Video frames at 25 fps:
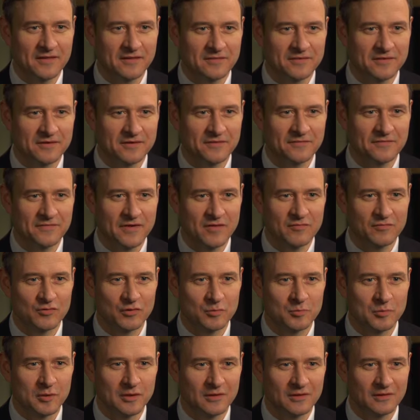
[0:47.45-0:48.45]
the
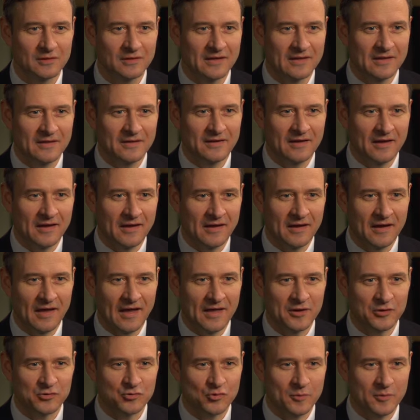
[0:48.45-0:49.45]
favorable
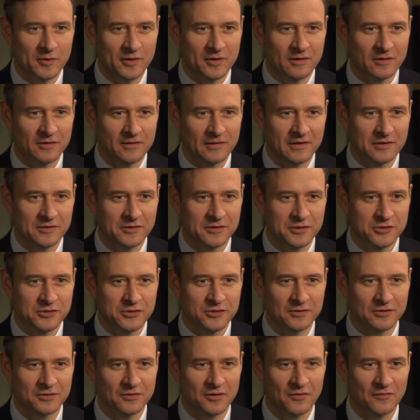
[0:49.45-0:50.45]
anatomical
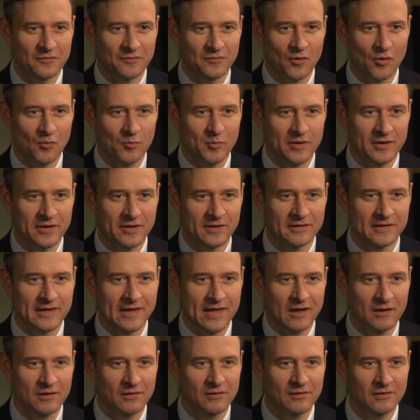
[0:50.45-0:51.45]
condition of opening the
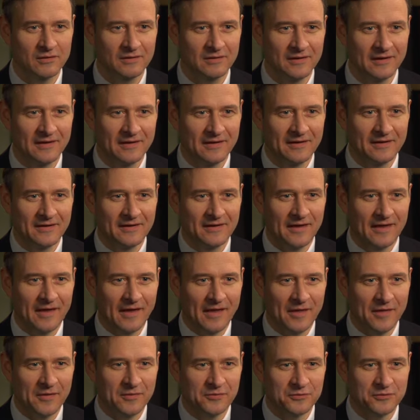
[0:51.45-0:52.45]
angle
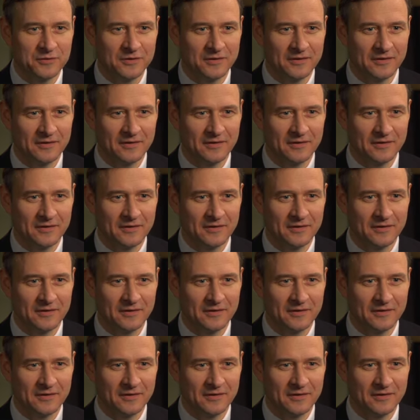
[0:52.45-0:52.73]
and